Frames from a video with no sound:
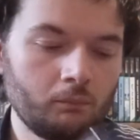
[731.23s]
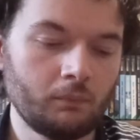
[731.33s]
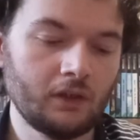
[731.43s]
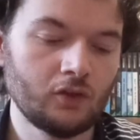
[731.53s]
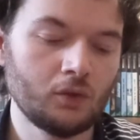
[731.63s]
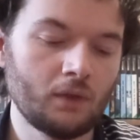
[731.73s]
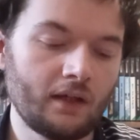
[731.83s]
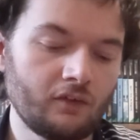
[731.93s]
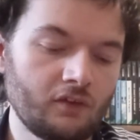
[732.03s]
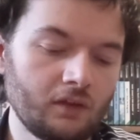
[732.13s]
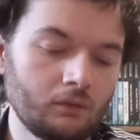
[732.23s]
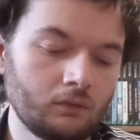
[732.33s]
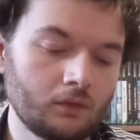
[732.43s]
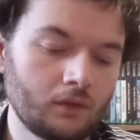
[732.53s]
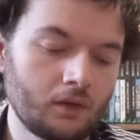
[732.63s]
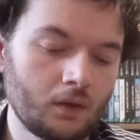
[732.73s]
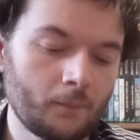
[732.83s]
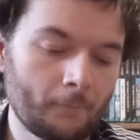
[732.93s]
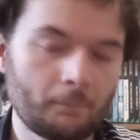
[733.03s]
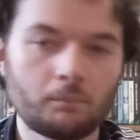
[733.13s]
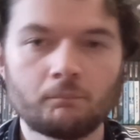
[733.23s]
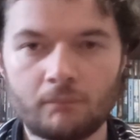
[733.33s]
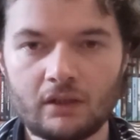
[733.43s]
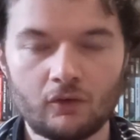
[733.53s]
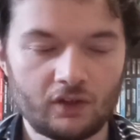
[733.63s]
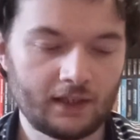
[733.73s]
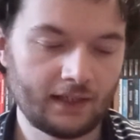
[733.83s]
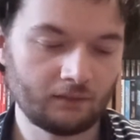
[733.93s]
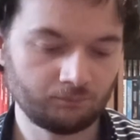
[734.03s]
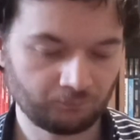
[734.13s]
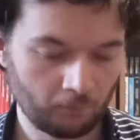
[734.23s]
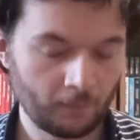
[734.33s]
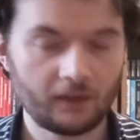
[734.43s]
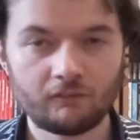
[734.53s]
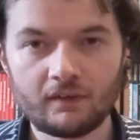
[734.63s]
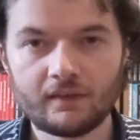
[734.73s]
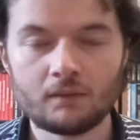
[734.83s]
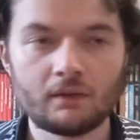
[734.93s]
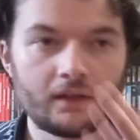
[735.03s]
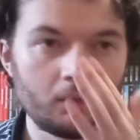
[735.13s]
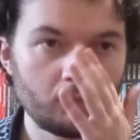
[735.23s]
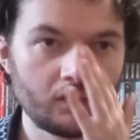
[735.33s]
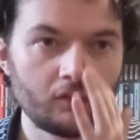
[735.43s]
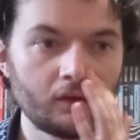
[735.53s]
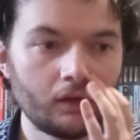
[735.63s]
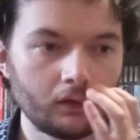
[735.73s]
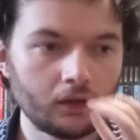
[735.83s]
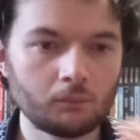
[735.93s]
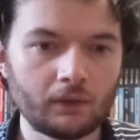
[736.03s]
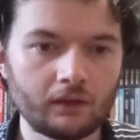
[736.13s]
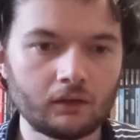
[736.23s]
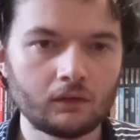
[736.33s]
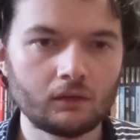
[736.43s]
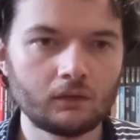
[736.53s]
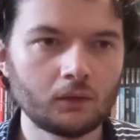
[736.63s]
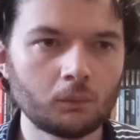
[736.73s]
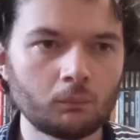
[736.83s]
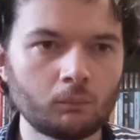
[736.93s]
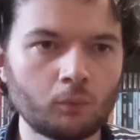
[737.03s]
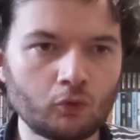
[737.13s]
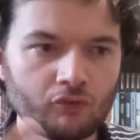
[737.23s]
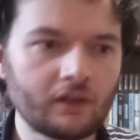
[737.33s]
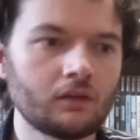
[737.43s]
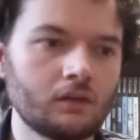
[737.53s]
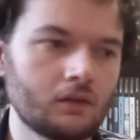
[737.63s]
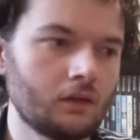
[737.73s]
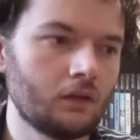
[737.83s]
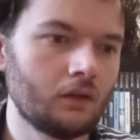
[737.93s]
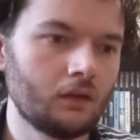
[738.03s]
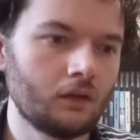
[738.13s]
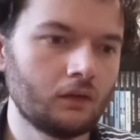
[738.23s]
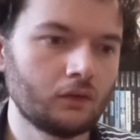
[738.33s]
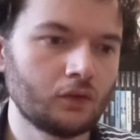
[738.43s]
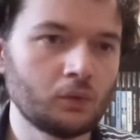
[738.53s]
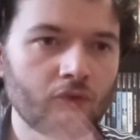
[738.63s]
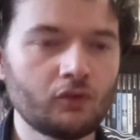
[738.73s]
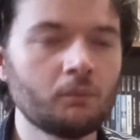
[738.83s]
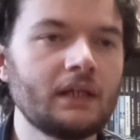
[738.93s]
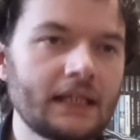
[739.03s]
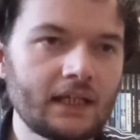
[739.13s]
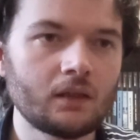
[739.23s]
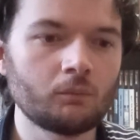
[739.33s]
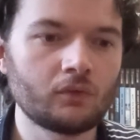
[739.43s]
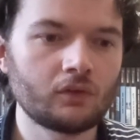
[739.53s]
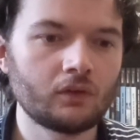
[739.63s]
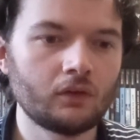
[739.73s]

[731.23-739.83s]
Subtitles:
being new and sealed. Because I can. The great thing about games is, you can be like, but Riggers, you have so many games.